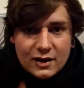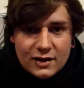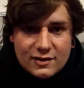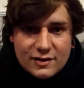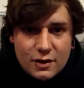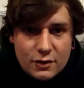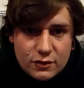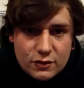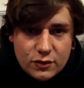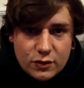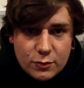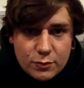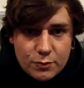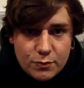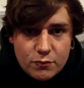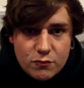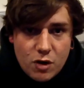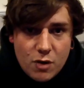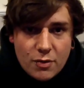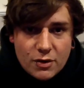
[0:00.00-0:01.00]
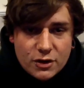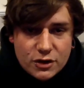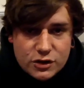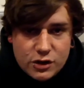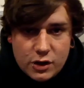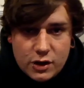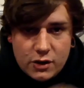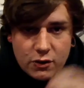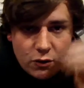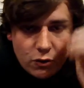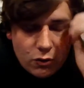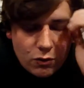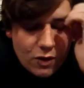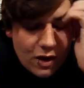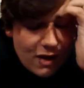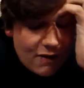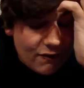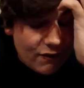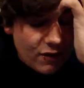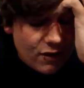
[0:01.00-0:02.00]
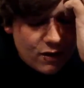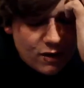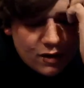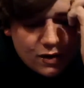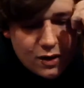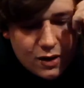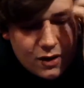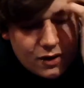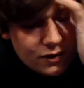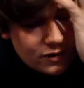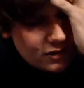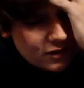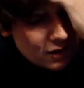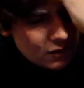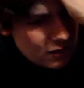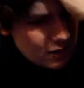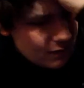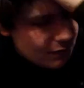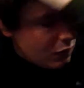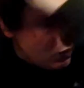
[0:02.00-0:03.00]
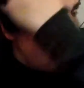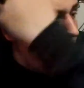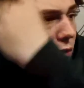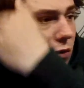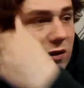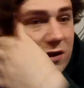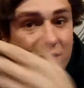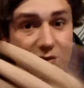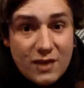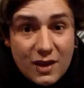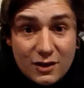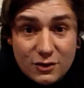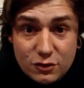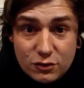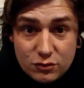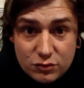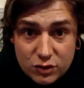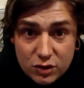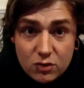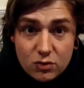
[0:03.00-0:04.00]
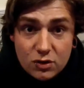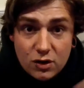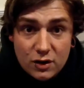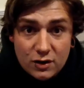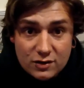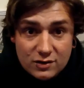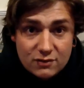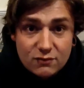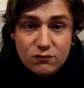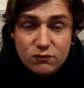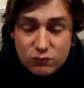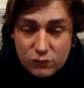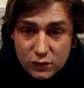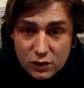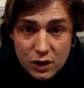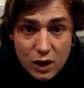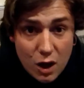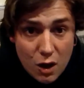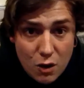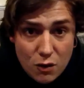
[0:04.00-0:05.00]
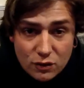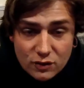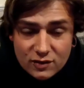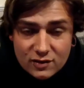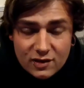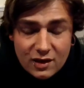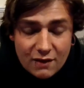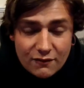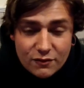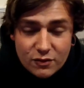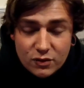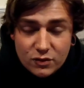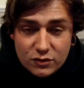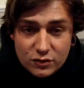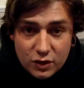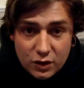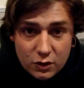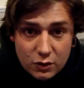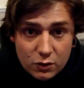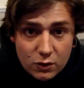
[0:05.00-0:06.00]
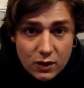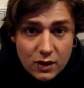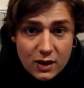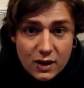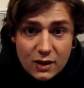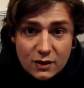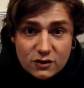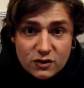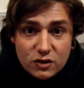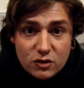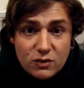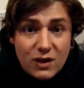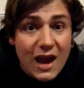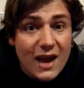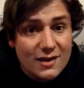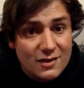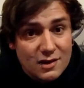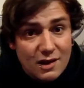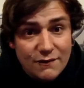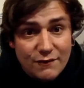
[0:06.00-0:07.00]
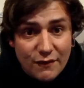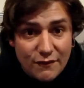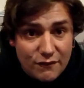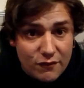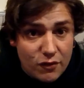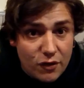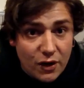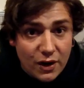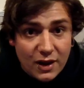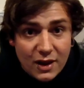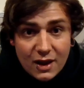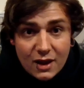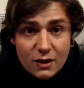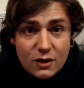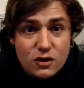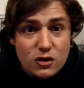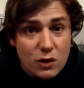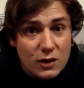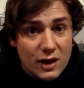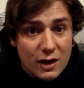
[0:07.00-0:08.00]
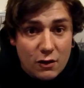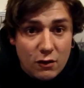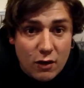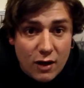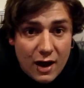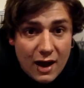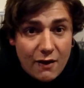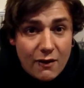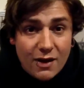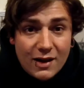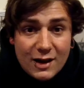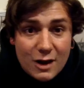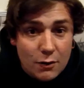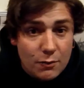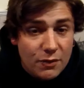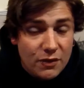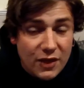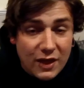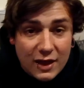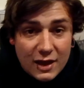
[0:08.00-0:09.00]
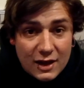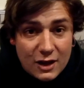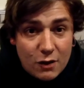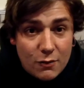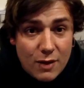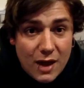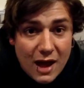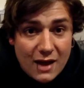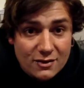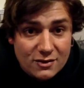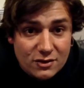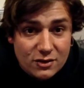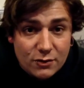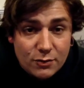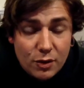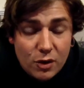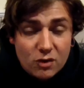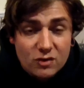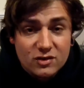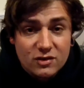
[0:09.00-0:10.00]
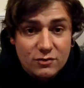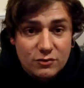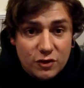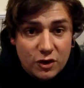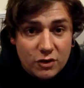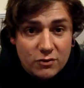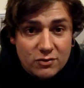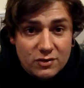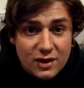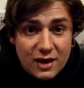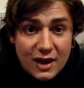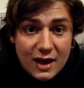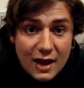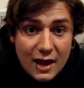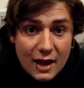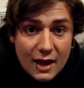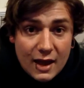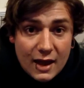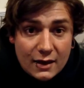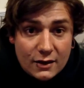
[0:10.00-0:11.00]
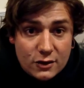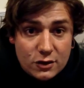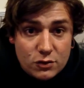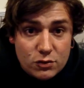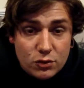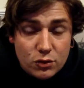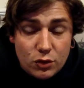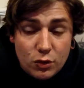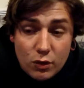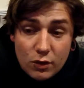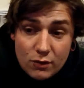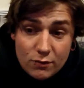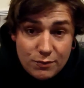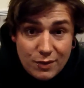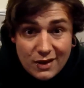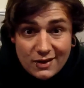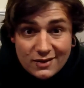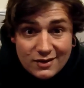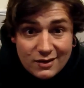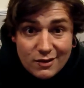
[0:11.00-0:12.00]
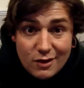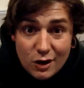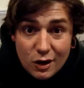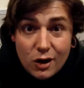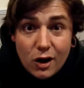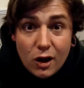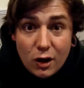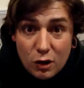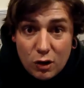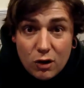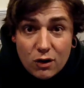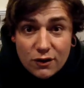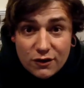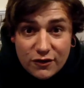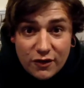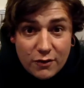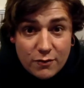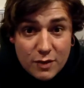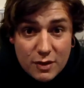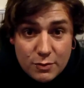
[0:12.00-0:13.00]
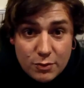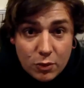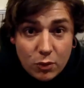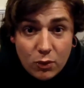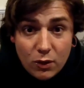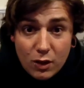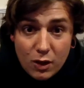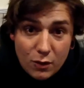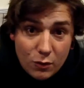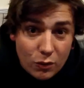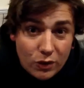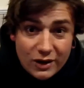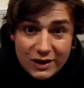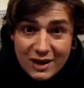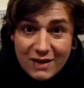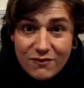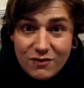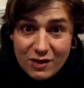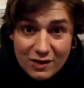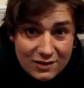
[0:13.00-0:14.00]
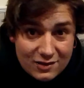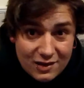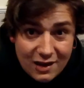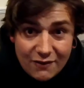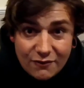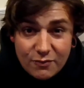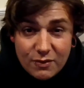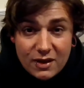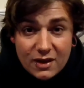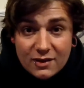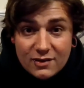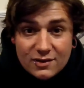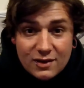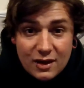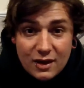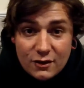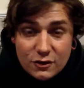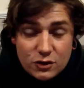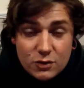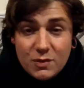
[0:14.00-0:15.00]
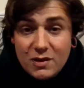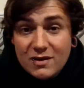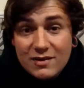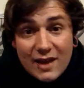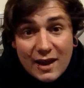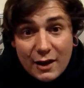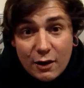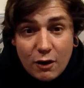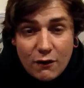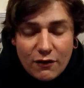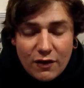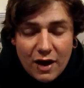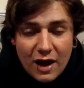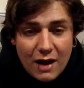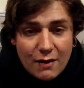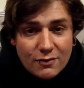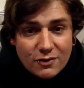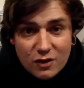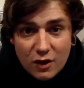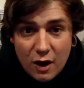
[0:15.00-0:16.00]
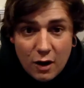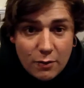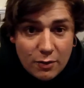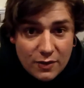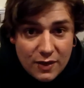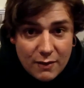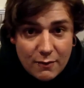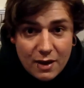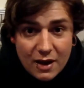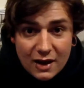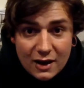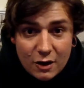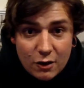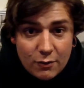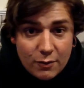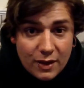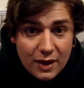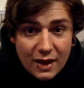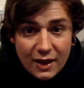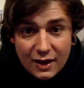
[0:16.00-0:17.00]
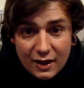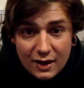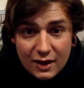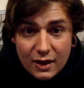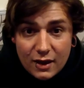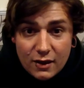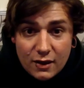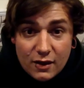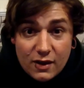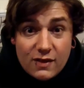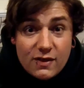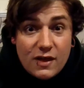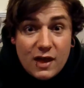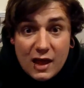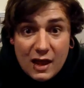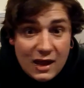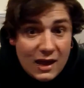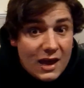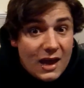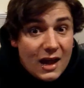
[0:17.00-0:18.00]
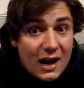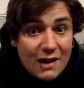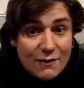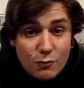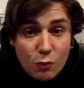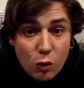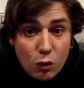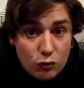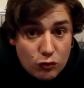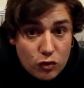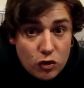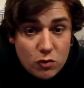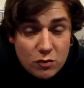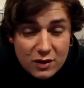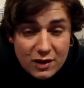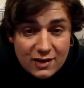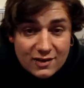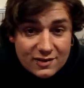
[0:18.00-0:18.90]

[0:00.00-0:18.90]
I say, for a rubbish site or whatever. So all these things you can do, guys, loads of stuff you can do to get stuff for free. You just got to keep your eye out and think a little bit outside the box sometimes, and you will be able to. A lot of the time, people want to give you this stuff because, you know, when you're taking it off their hands, you're helping them out a little bit. He'll have more room in his